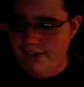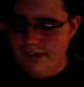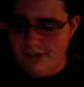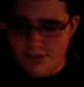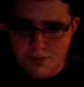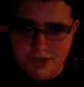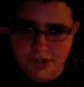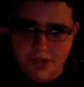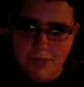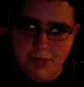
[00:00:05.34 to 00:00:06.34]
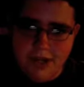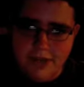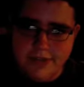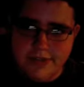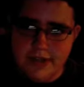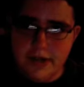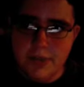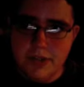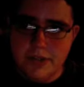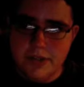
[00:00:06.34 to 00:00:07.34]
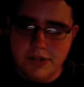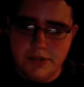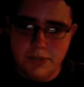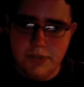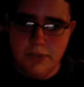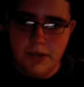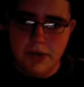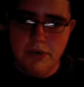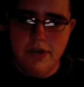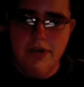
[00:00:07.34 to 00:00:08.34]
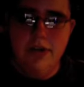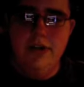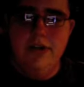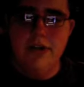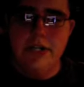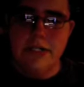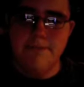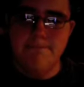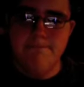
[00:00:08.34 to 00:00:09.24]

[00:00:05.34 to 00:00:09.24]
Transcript: and I just wanted to come back this time and talk a little bit about um,